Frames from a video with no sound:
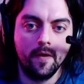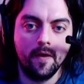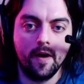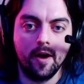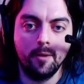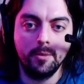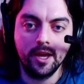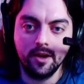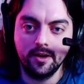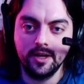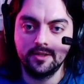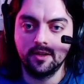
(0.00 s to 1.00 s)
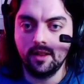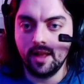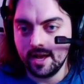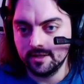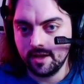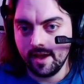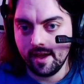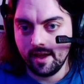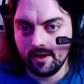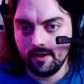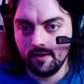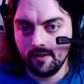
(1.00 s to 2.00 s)
But here is the last
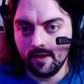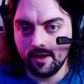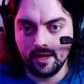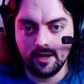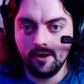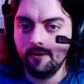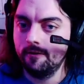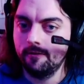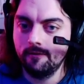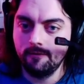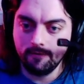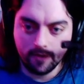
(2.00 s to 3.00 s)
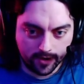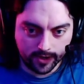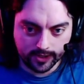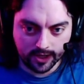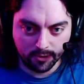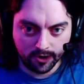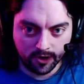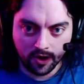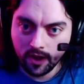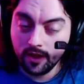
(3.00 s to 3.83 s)
can. Again, very similar.